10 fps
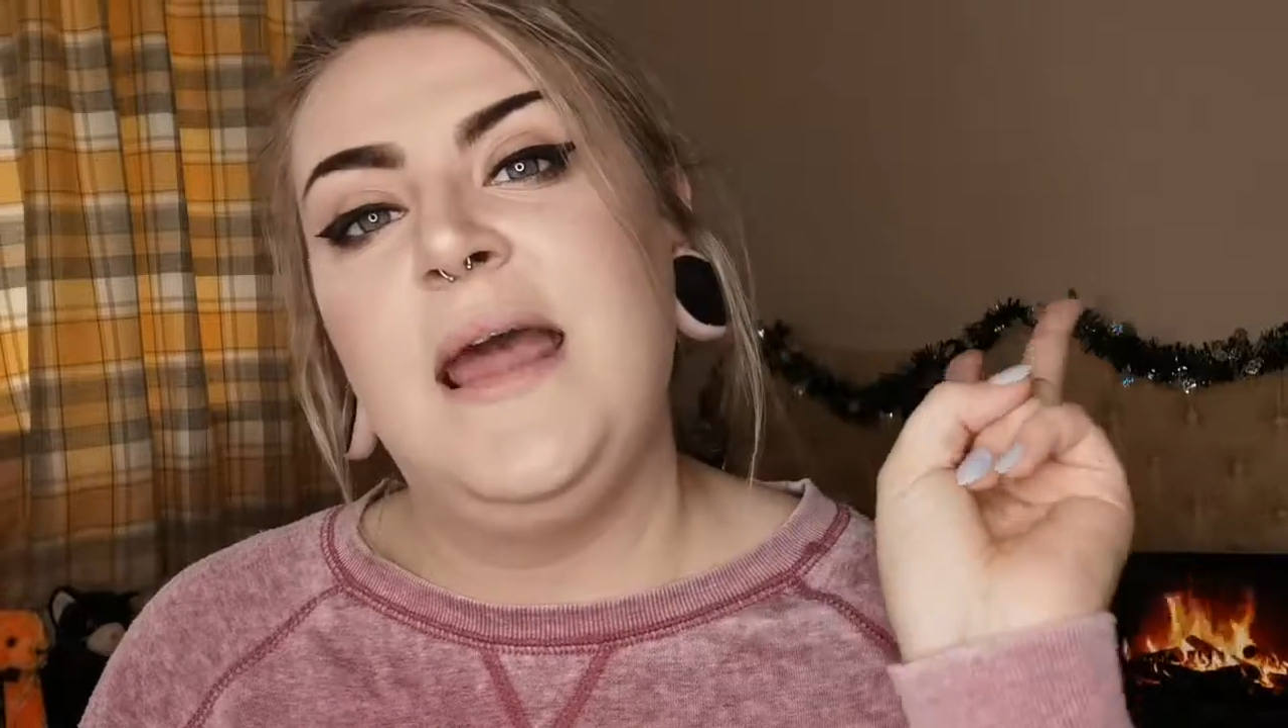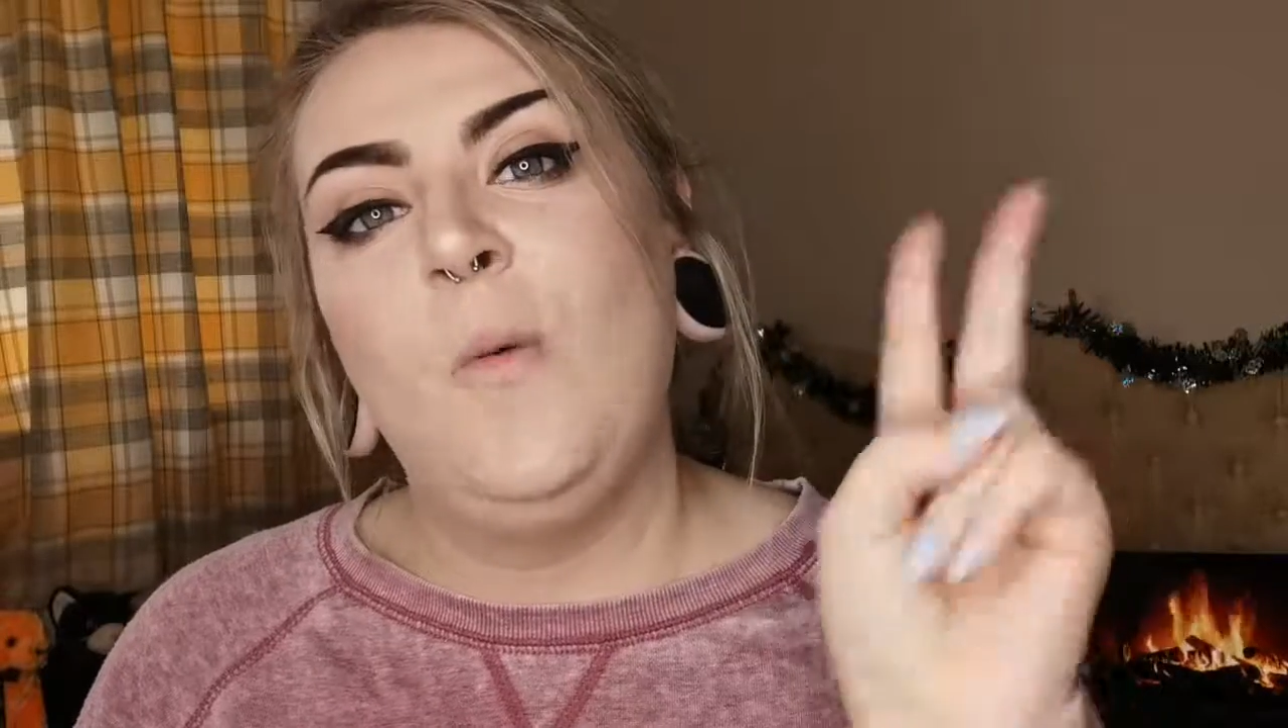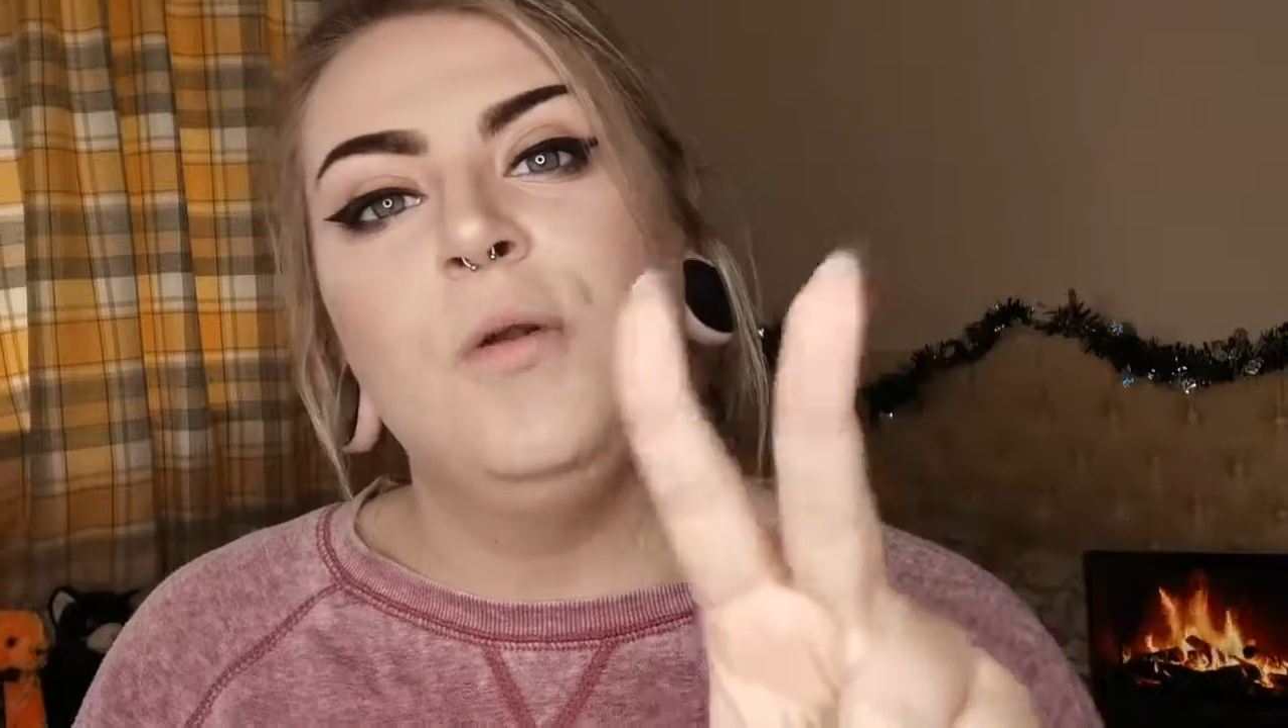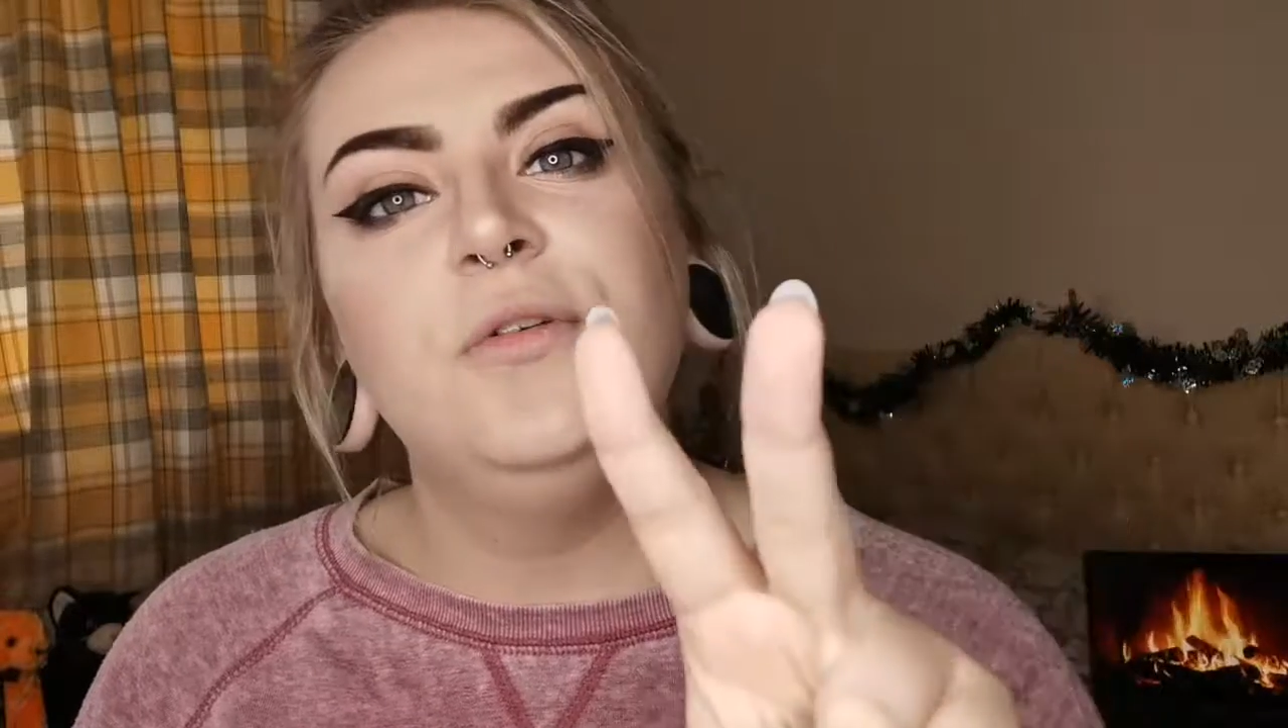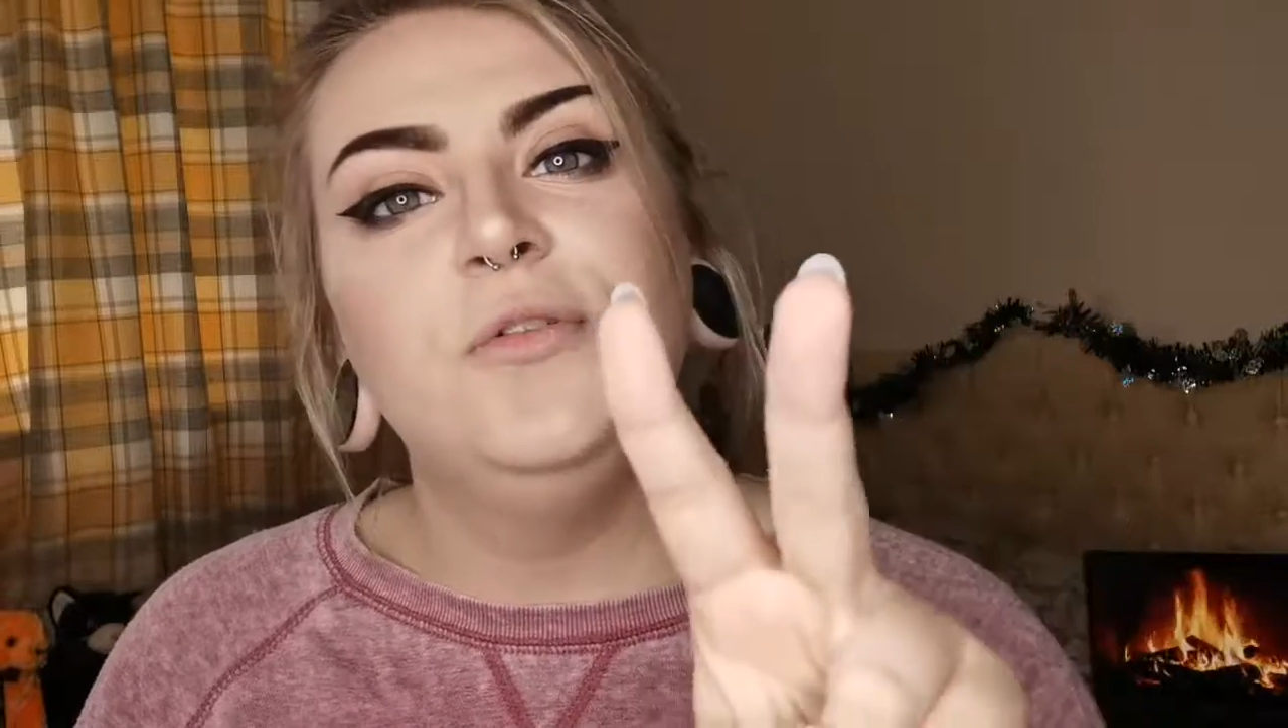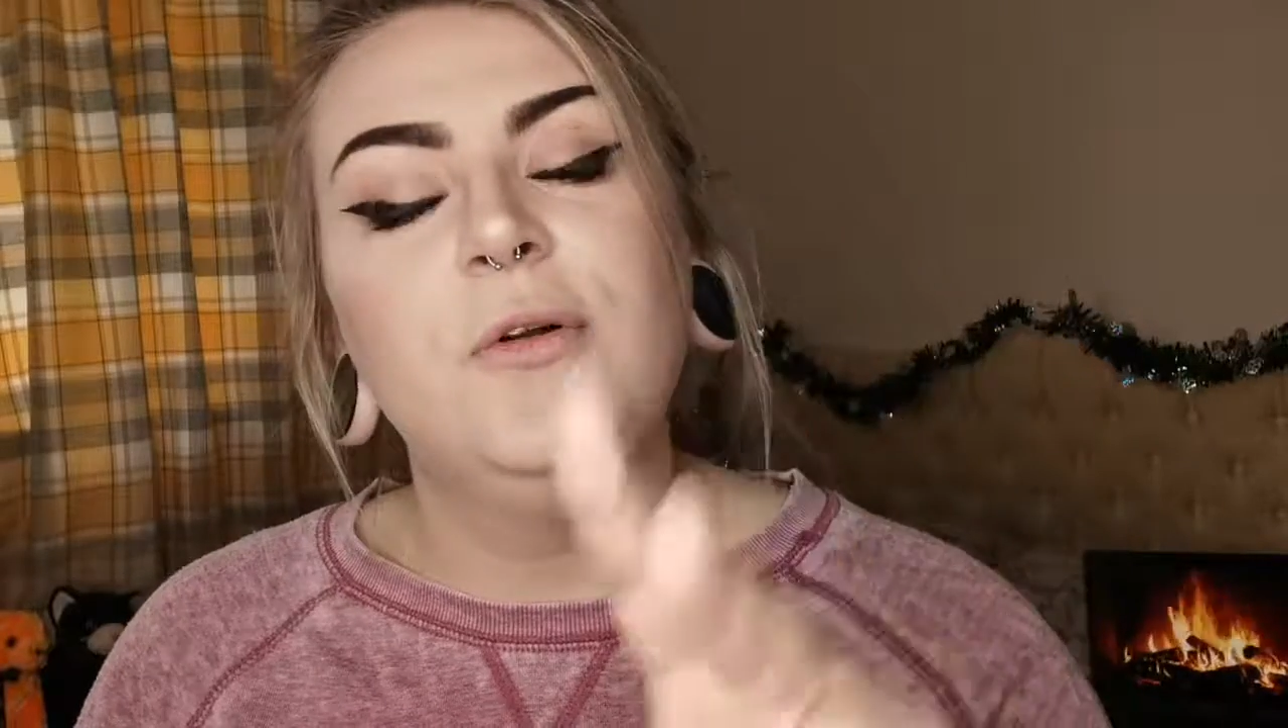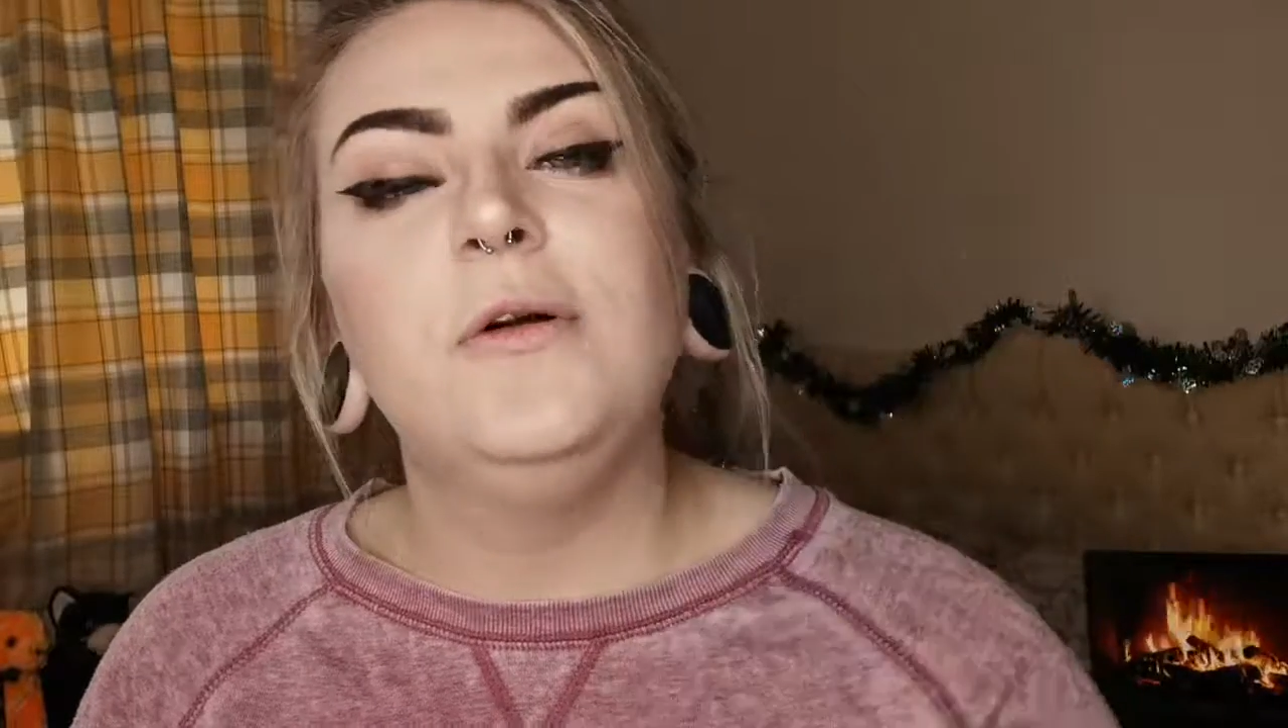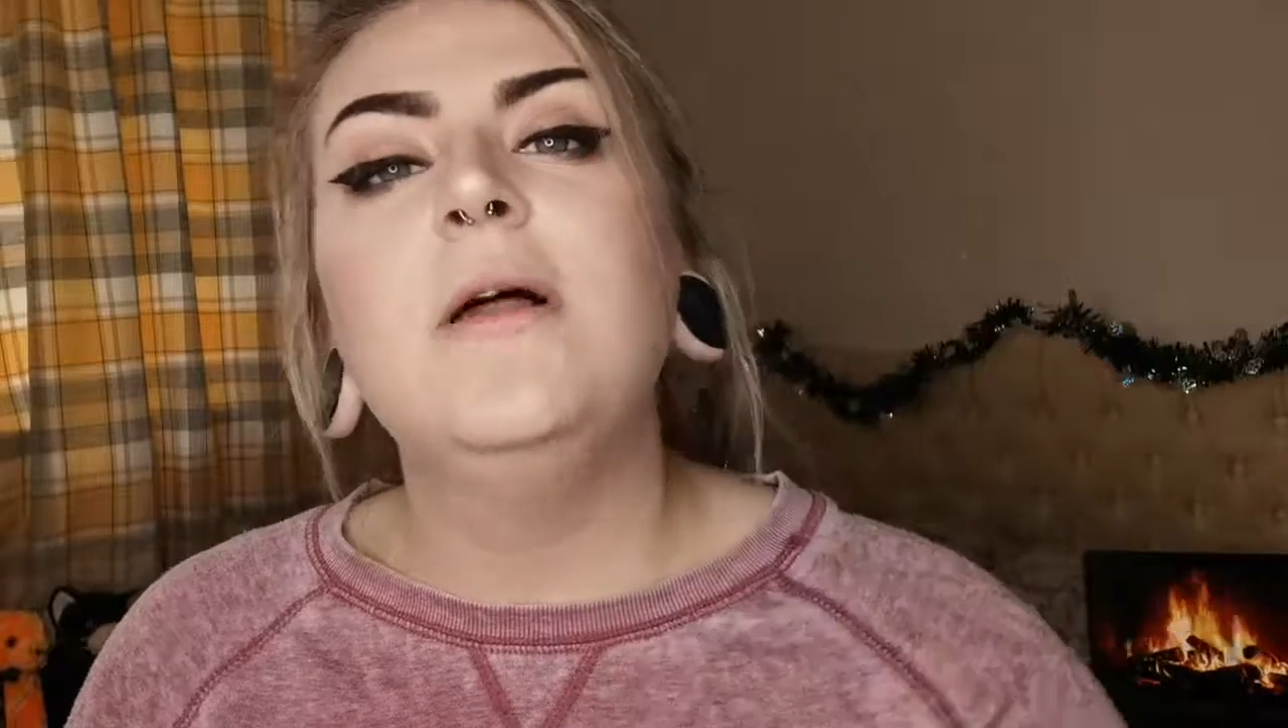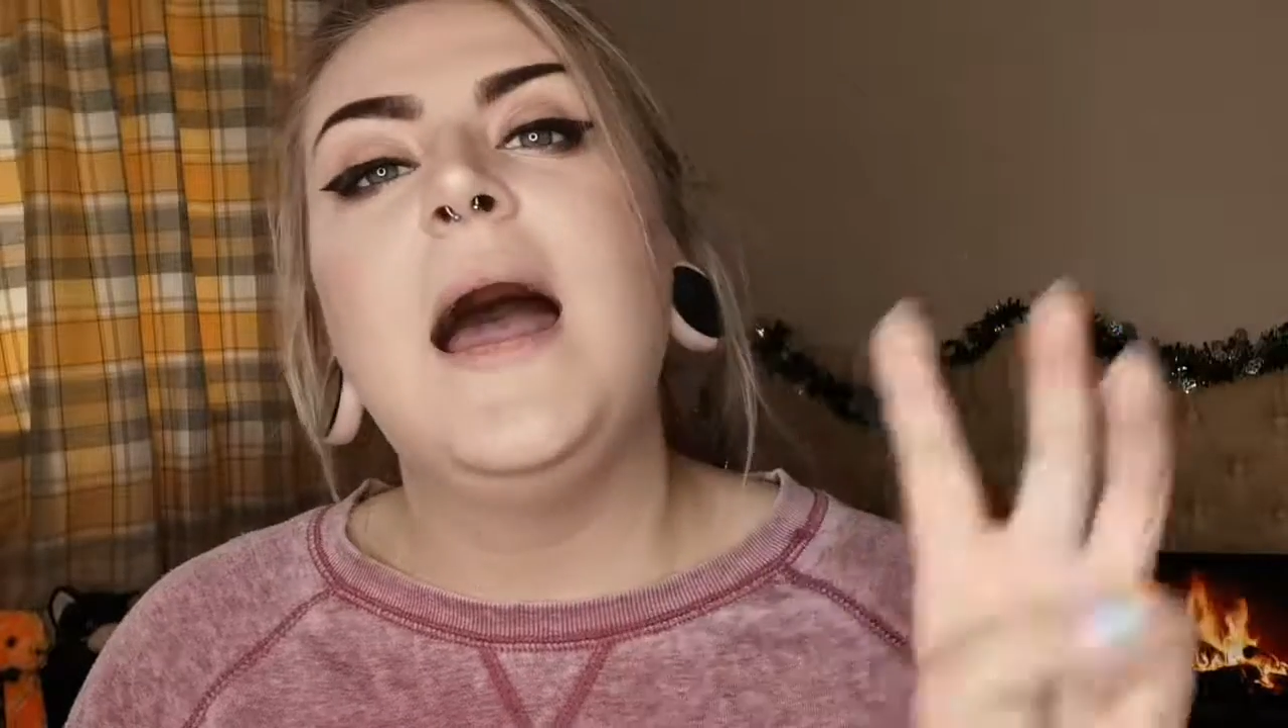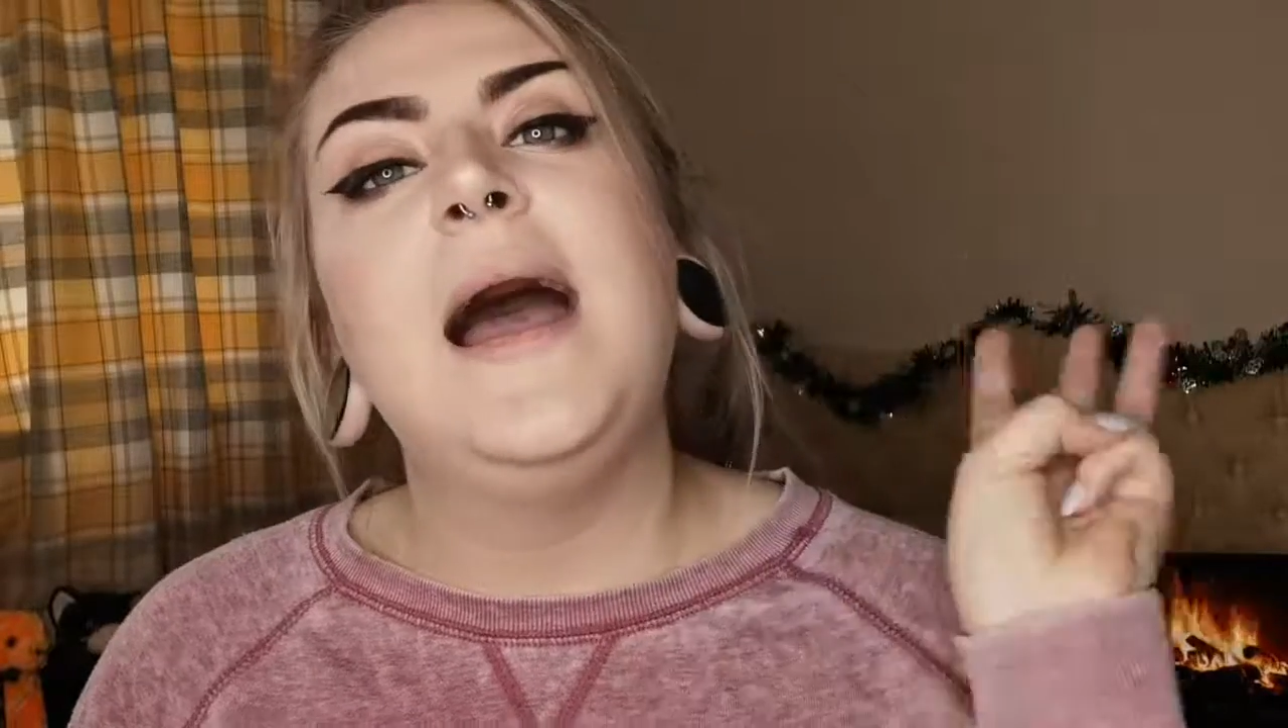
wonderful,